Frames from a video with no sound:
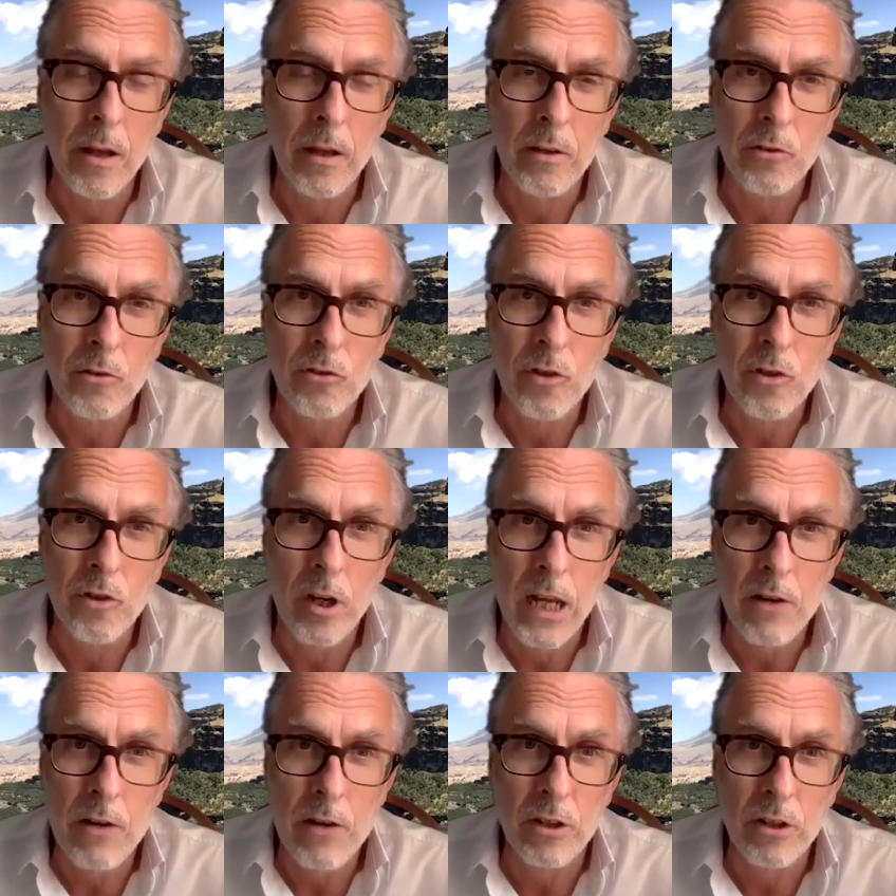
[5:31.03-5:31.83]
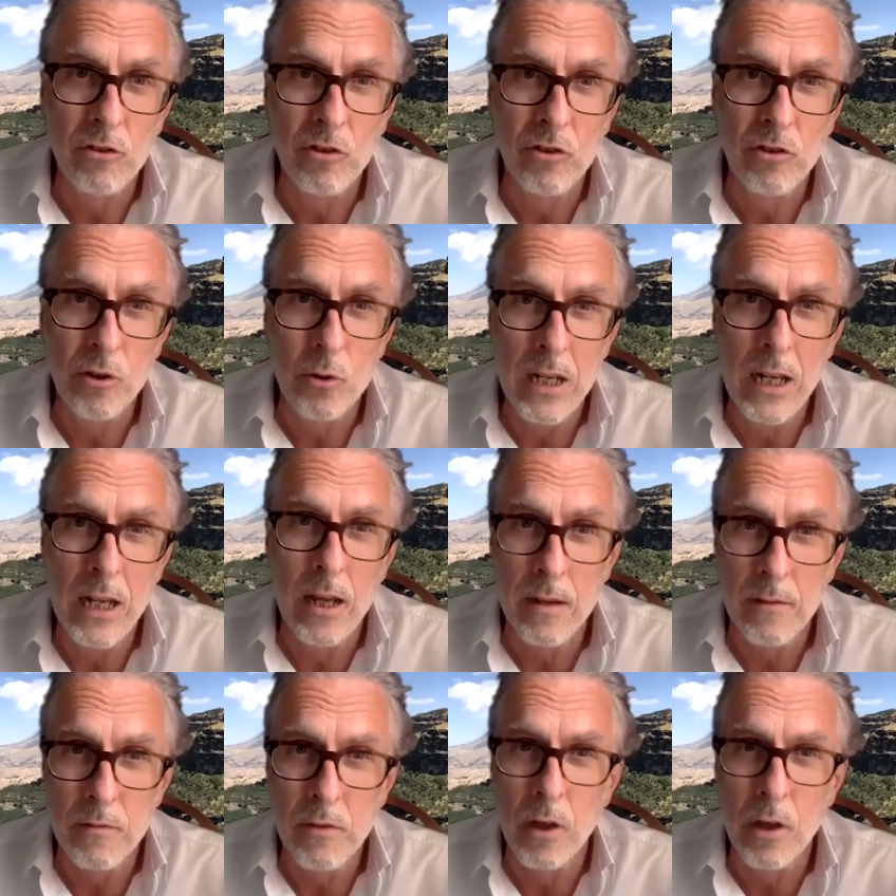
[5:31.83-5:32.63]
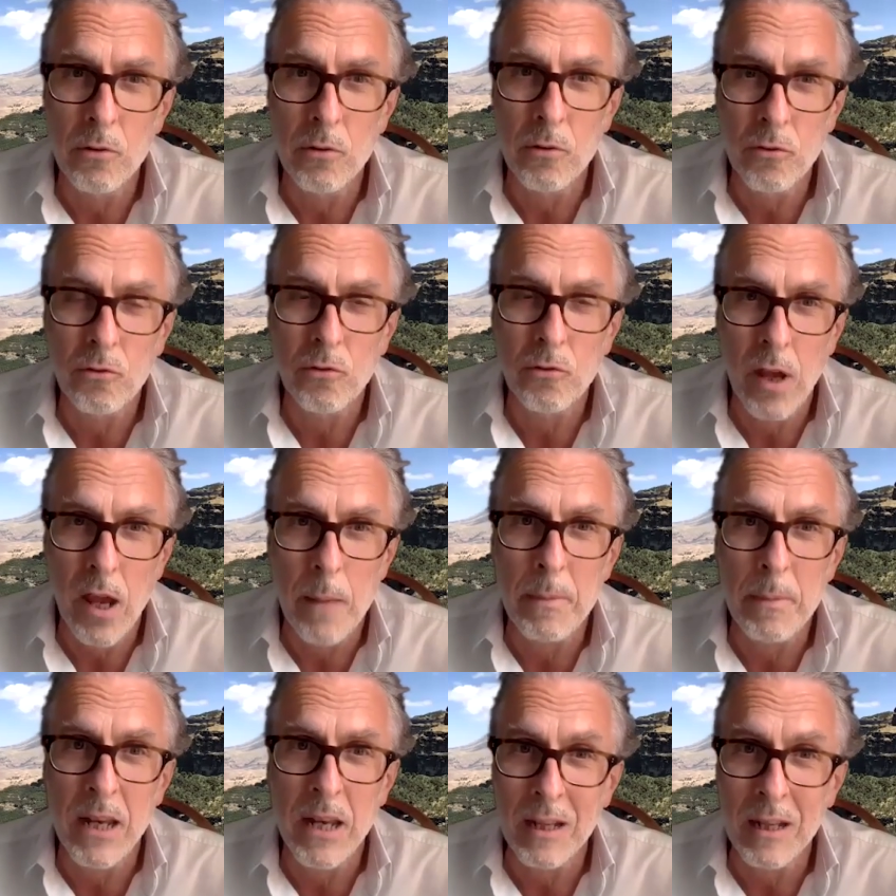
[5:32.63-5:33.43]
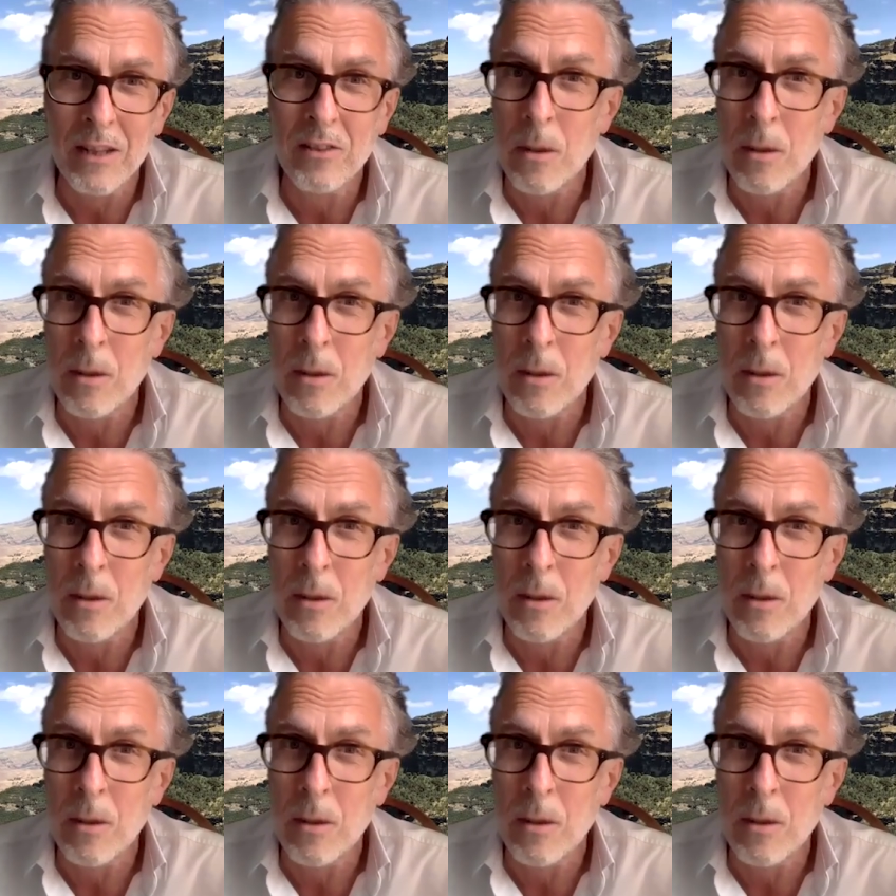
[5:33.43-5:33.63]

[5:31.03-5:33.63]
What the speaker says: psychiatric sequelae of those epidemics,